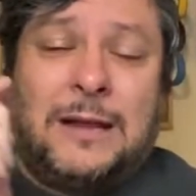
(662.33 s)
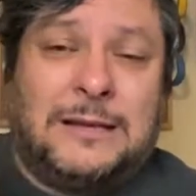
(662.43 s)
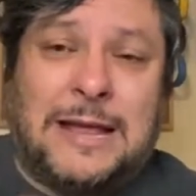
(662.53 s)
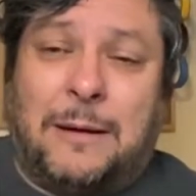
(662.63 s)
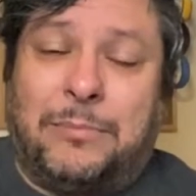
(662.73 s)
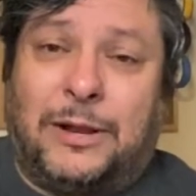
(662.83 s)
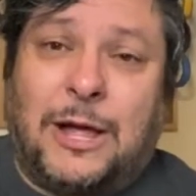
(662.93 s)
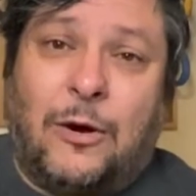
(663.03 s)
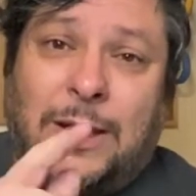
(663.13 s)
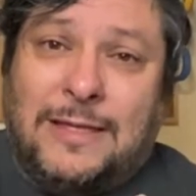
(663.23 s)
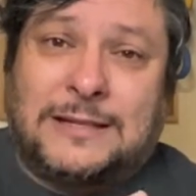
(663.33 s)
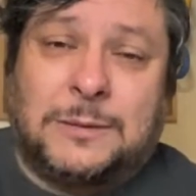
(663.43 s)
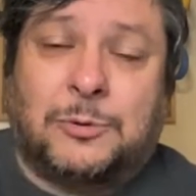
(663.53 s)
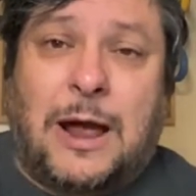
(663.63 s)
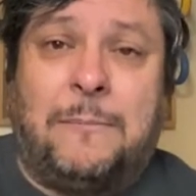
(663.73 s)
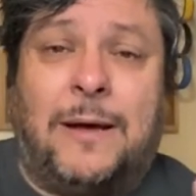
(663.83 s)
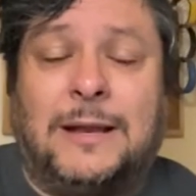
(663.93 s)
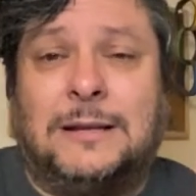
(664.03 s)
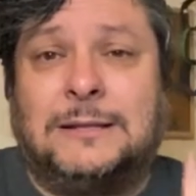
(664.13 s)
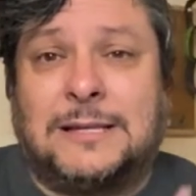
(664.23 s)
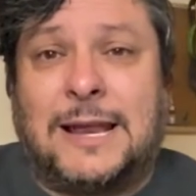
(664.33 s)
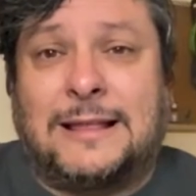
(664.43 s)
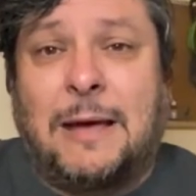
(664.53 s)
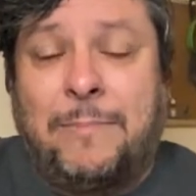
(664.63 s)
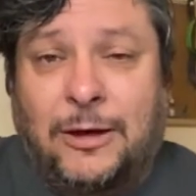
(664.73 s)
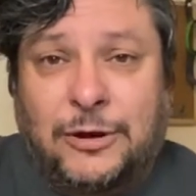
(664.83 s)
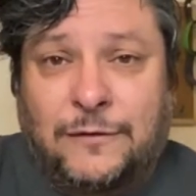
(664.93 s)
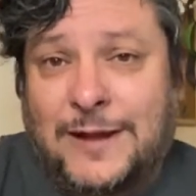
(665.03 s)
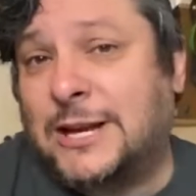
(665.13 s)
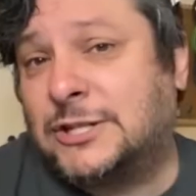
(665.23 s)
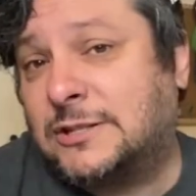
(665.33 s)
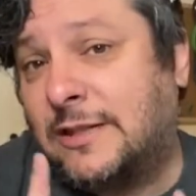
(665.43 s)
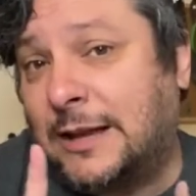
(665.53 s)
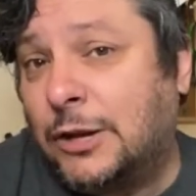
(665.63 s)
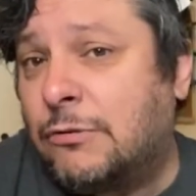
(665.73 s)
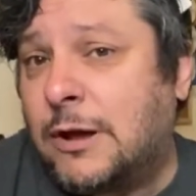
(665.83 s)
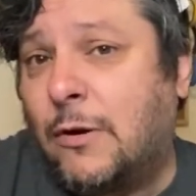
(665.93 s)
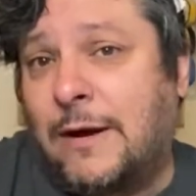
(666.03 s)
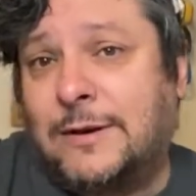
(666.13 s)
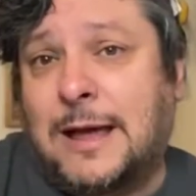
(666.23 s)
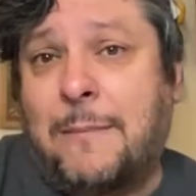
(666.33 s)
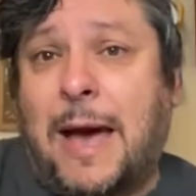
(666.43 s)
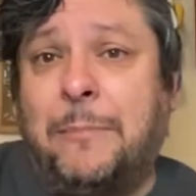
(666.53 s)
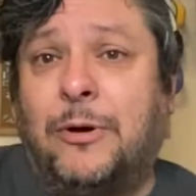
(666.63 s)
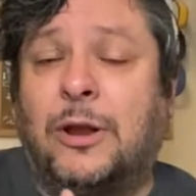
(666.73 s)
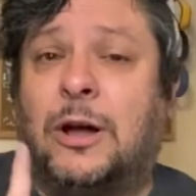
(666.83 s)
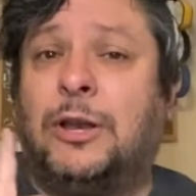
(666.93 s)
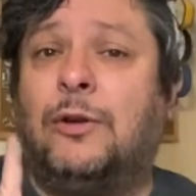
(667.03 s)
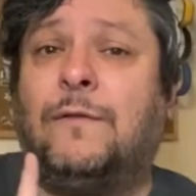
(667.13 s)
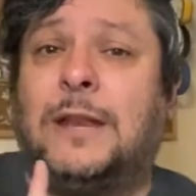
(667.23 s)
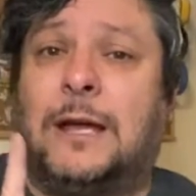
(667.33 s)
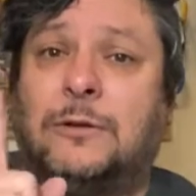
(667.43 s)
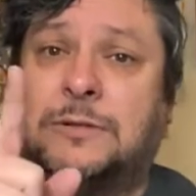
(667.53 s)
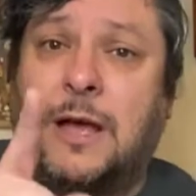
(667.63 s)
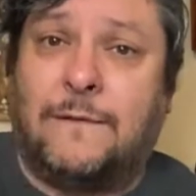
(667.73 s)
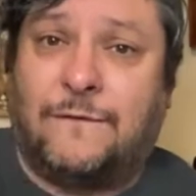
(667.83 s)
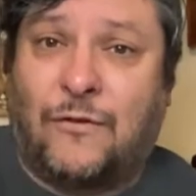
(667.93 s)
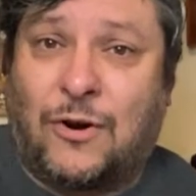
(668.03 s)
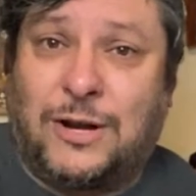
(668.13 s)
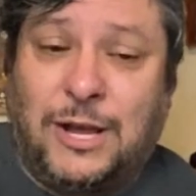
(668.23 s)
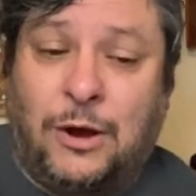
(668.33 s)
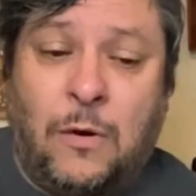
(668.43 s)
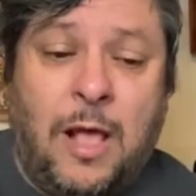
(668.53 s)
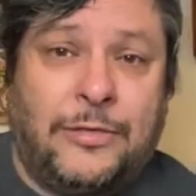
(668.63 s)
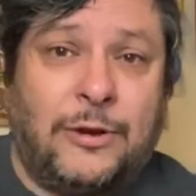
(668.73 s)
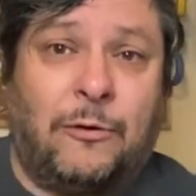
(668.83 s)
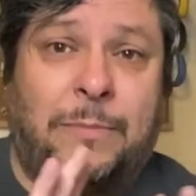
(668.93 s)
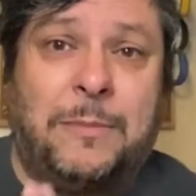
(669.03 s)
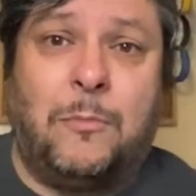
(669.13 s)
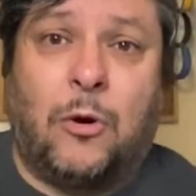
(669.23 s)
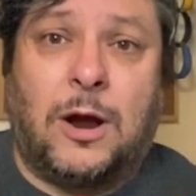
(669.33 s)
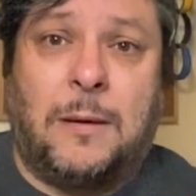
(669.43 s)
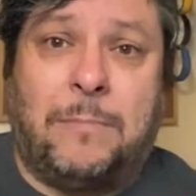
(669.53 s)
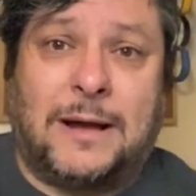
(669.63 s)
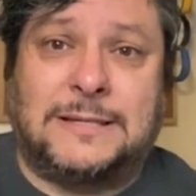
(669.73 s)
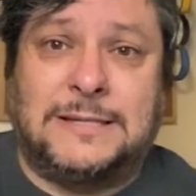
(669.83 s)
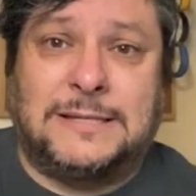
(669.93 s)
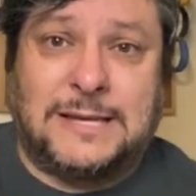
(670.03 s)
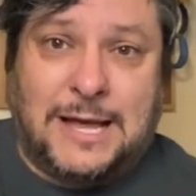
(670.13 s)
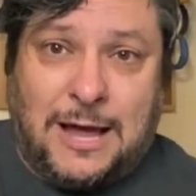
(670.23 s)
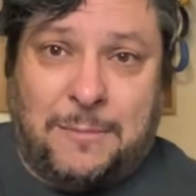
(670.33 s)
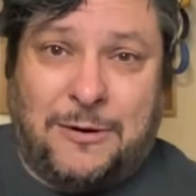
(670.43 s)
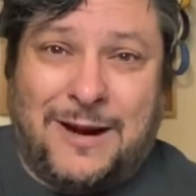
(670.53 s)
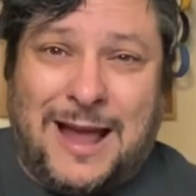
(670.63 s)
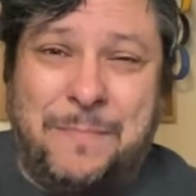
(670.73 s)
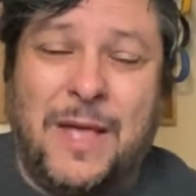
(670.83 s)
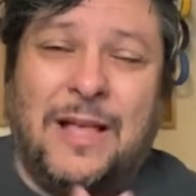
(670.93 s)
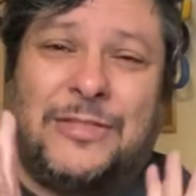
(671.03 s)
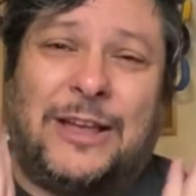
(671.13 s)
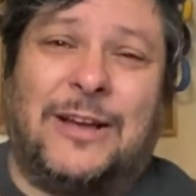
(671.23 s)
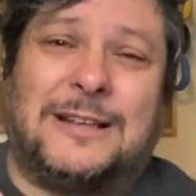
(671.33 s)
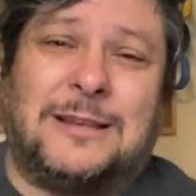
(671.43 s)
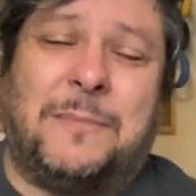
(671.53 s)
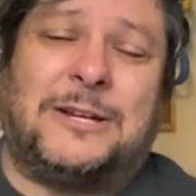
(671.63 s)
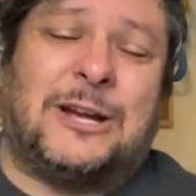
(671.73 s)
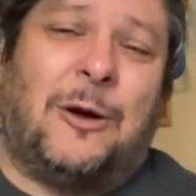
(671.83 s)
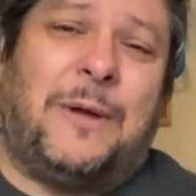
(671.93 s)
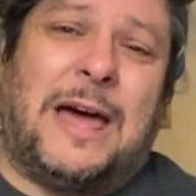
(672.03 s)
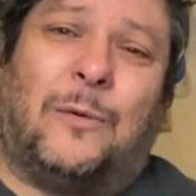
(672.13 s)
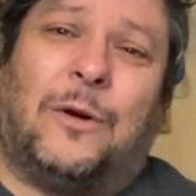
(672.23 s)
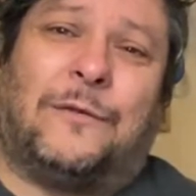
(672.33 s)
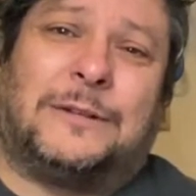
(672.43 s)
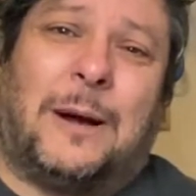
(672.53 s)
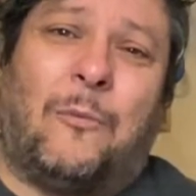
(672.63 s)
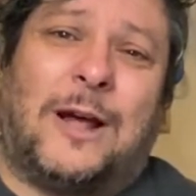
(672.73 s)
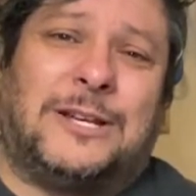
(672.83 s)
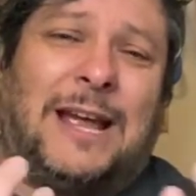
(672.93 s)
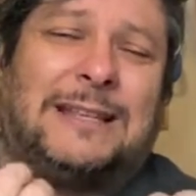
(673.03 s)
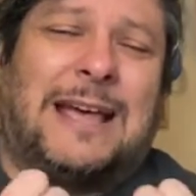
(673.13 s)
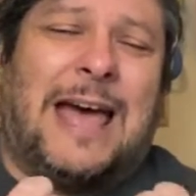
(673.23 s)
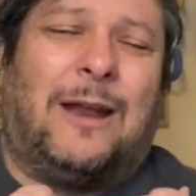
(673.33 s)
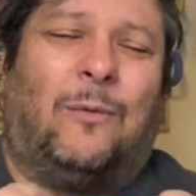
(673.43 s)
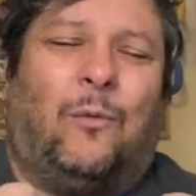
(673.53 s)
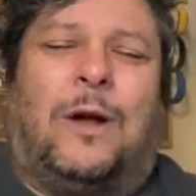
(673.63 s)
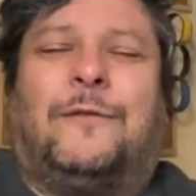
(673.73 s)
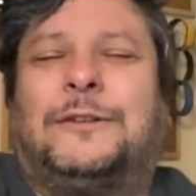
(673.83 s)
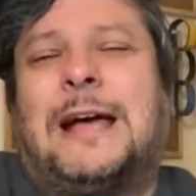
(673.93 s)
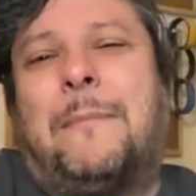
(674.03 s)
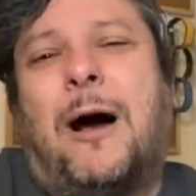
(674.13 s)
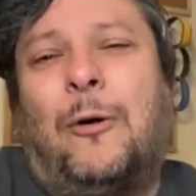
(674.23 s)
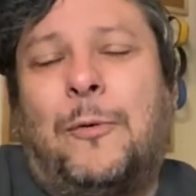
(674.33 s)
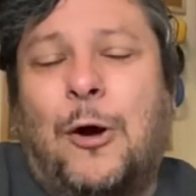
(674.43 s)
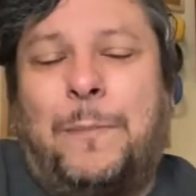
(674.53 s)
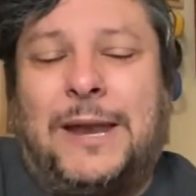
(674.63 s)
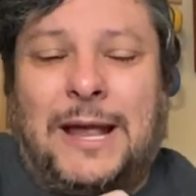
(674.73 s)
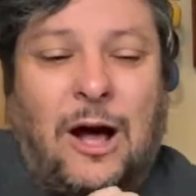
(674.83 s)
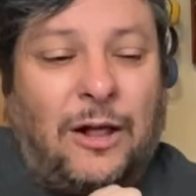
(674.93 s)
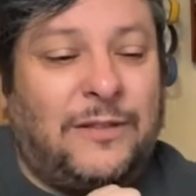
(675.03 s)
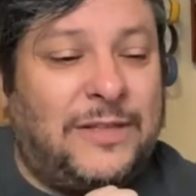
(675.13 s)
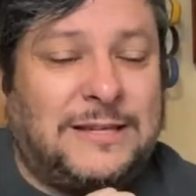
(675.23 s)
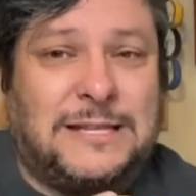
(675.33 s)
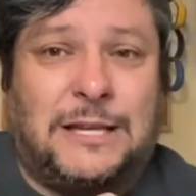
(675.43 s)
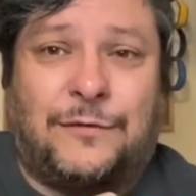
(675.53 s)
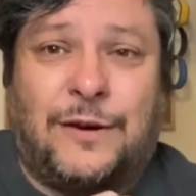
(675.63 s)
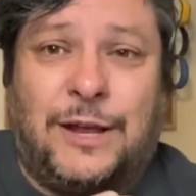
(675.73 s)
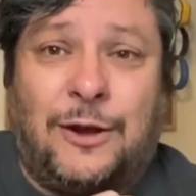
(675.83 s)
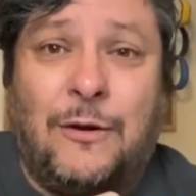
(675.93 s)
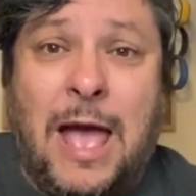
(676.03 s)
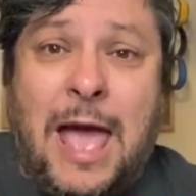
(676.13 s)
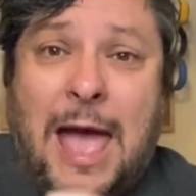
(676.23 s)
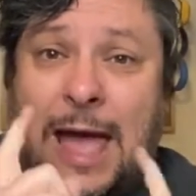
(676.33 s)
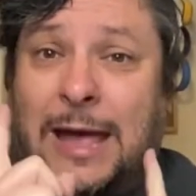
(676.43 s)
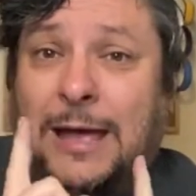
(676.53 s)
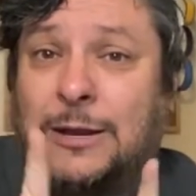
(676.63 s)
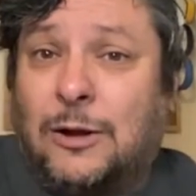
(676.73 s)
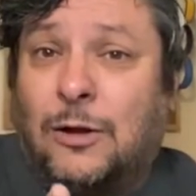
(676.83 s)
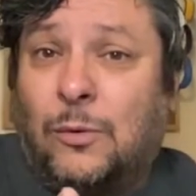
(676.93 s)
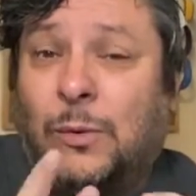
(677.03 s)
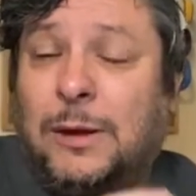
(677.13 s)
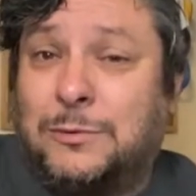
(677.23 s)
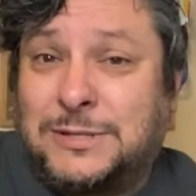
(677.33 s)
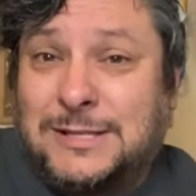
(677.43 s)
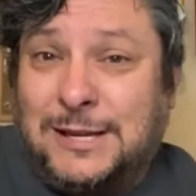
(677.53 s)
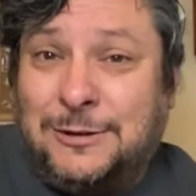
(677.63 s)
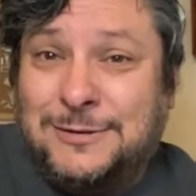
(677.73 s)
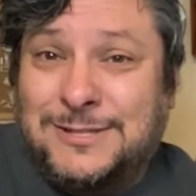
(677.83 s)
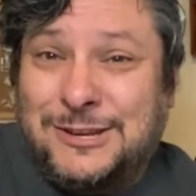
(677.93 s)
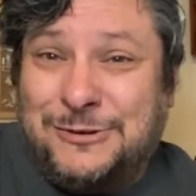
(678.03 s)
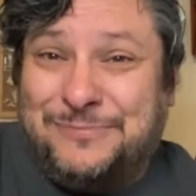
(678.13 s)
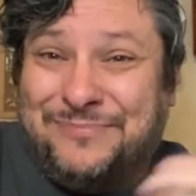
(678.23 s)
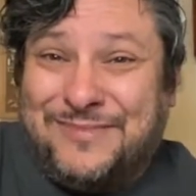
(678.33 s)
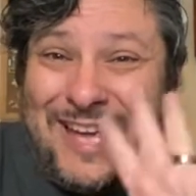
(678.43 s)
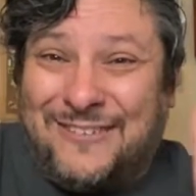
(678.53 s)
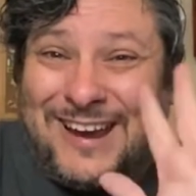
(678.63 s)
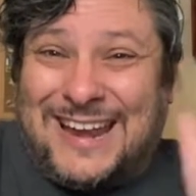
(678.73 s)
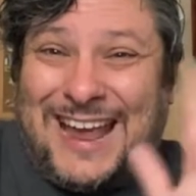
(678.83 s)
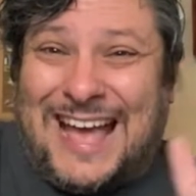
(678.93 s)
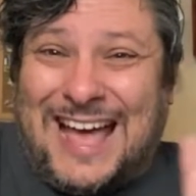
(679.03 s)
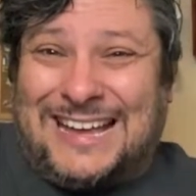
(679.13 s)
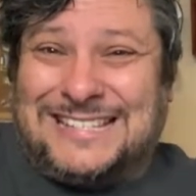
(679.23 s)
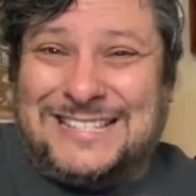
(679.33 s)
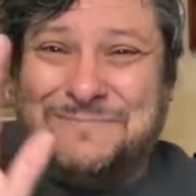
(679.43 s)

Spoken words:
down below. Hit that subscribe button. Select that bell notification so that you know every time I put on new videos for you. There will be more unboxings to come, all right? Thank you guys so much. I hope you had a wonderful time watching as I had a wonderful time opening all of these things for you. And we will see you soon. Have a great day, guys.